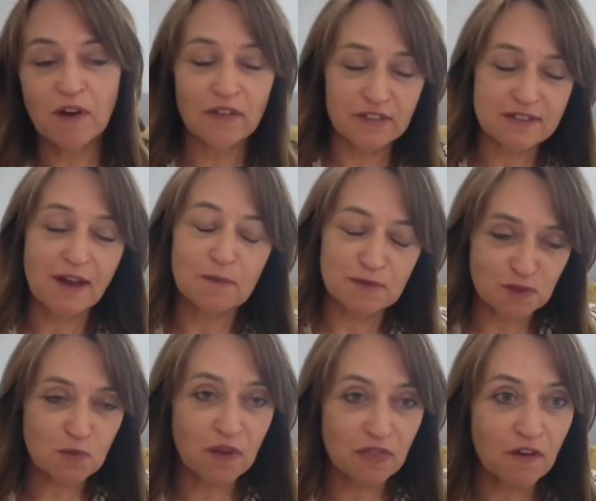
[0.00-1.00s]
Other times it's
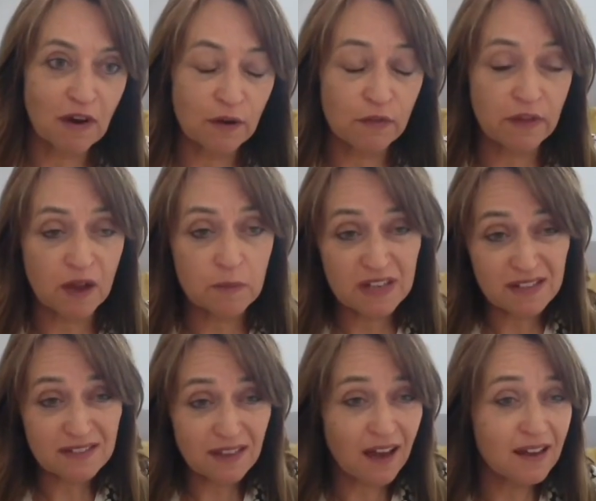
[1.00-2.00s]
when they're out there, because
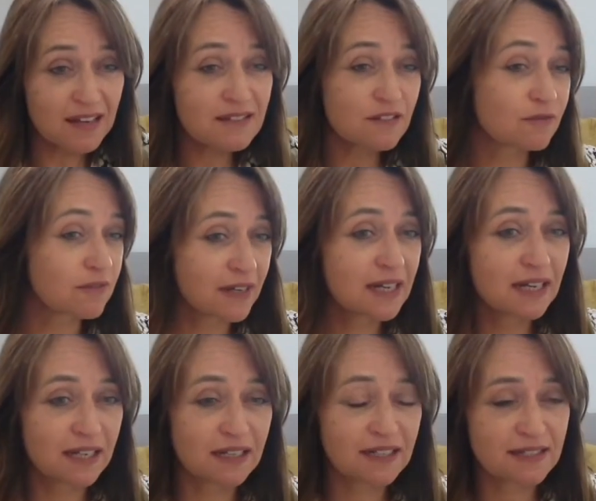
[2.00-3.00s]
that is a
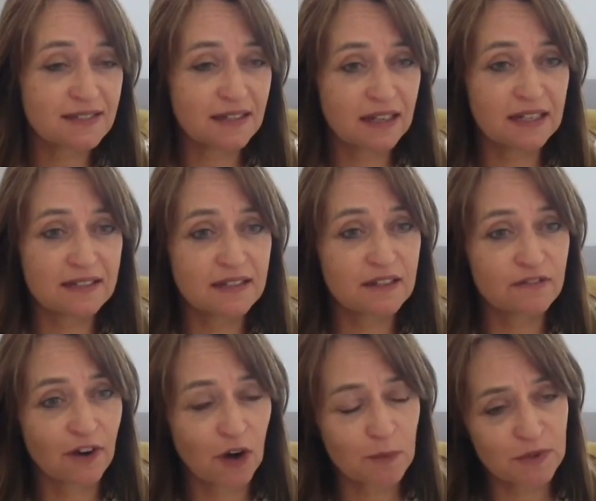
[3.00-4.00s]
really isolated
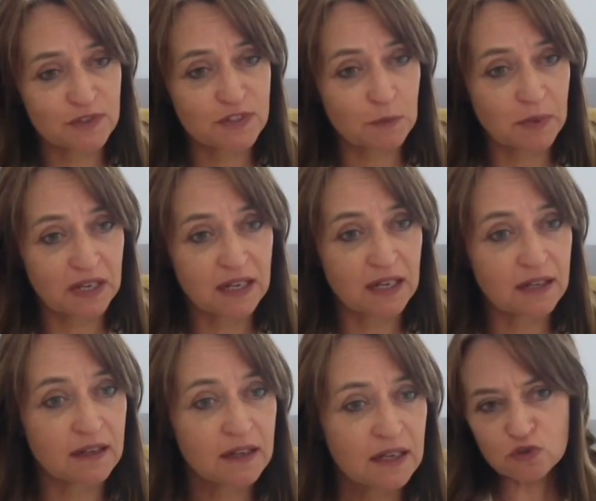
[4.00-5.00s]
environment to be in.
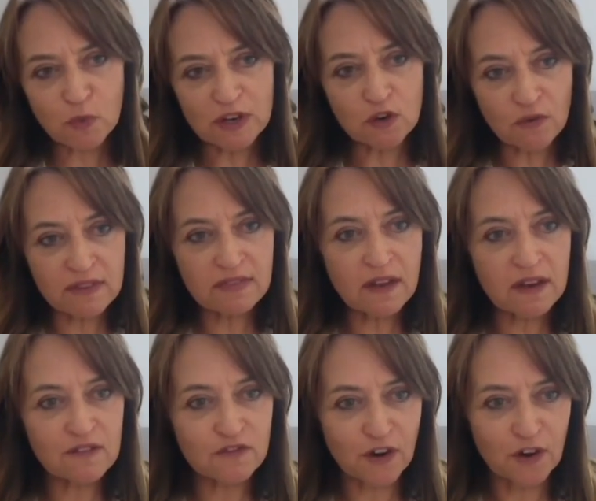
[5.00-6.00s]
So when you're in that
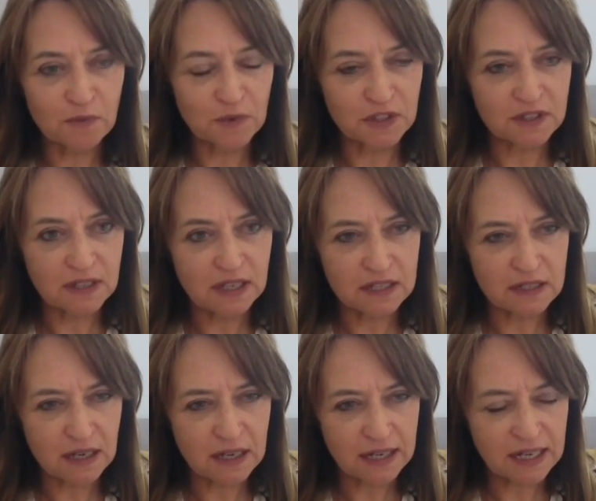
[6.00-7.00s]
environment, and
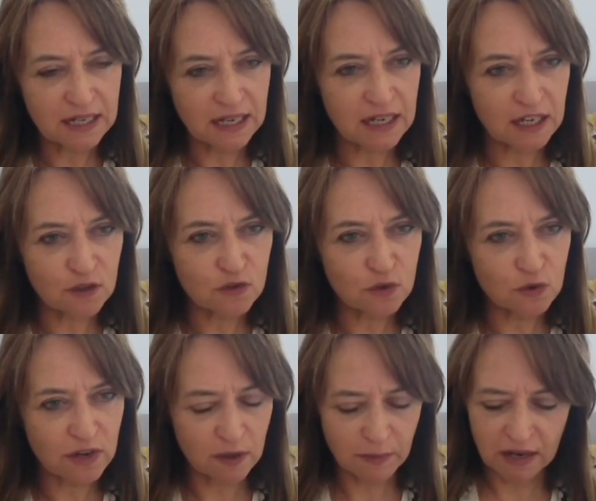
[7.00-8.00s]
I can hear you
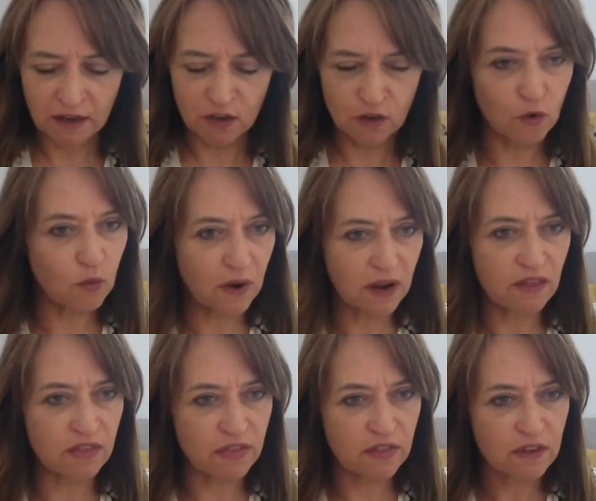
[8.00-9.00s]
talking about it, you're
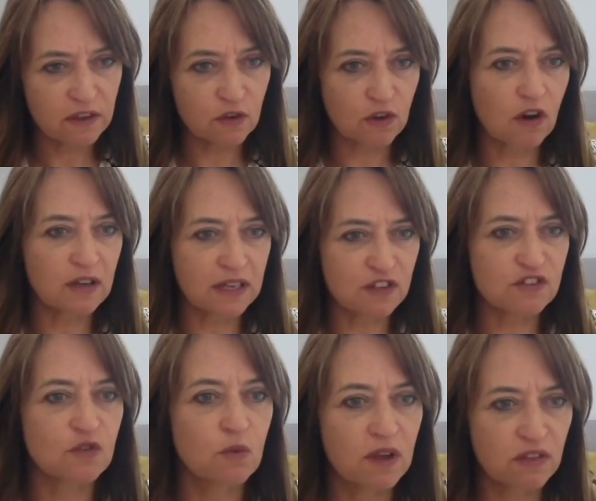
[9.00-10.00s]
with your colleagues,
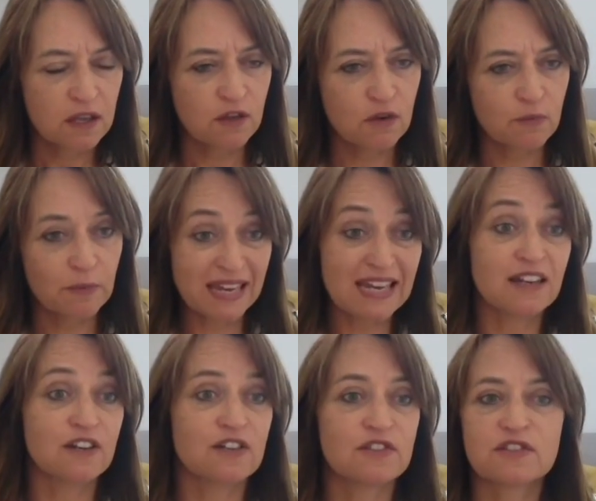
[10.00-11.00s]
you're with your
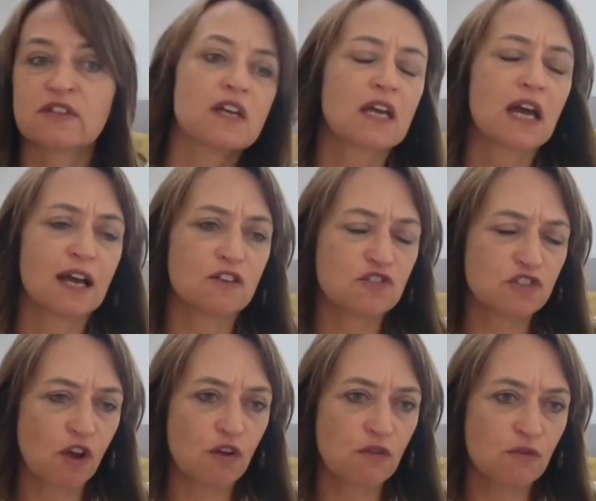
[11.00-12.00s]
peers. And
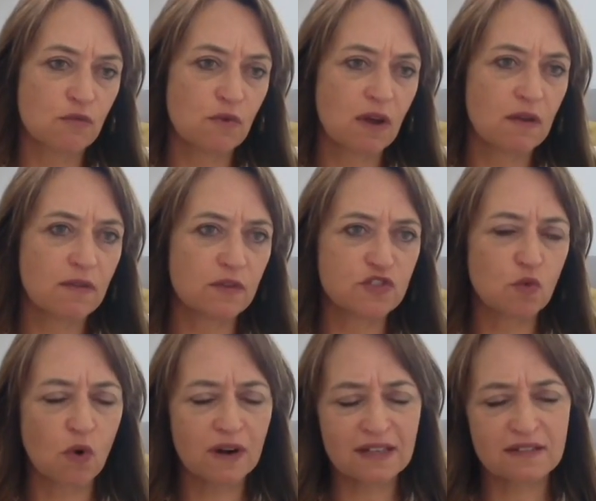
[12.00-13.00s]
so to
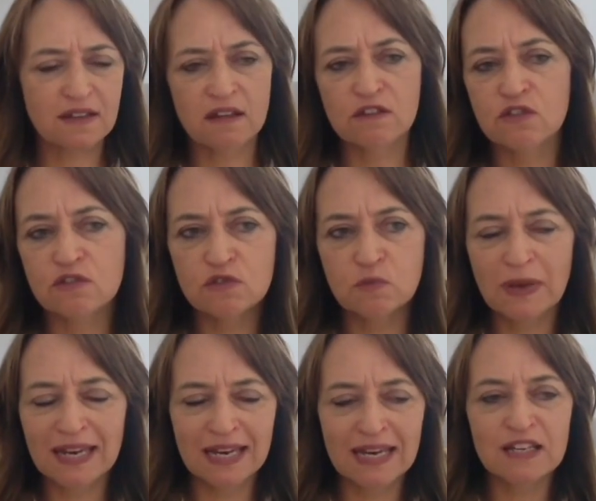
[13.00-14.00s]
what extent does
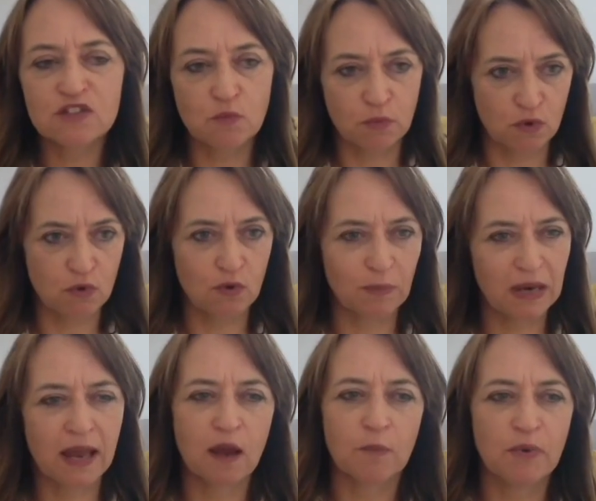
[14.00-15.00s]
peer support
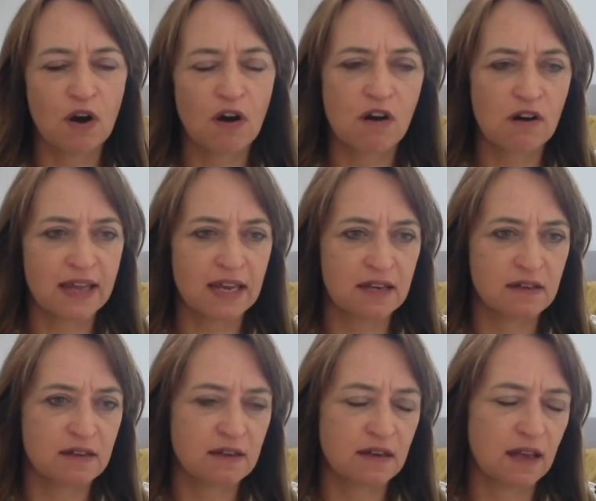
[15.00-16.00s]
play a part
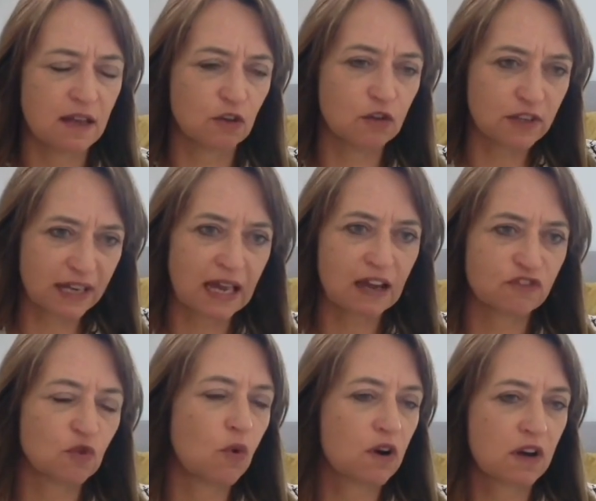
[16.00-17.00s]
in looking after
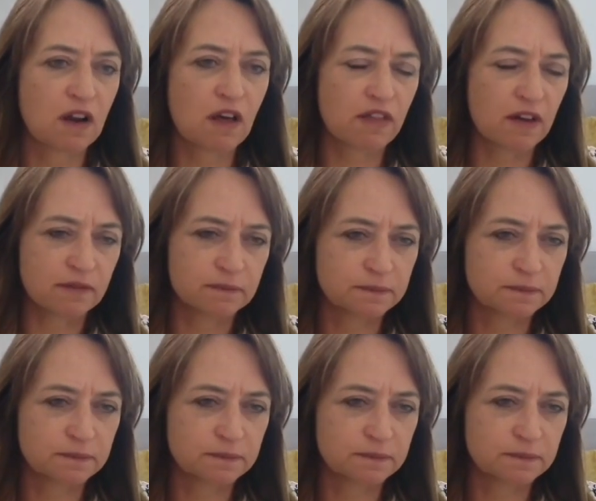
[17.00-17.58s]
one another?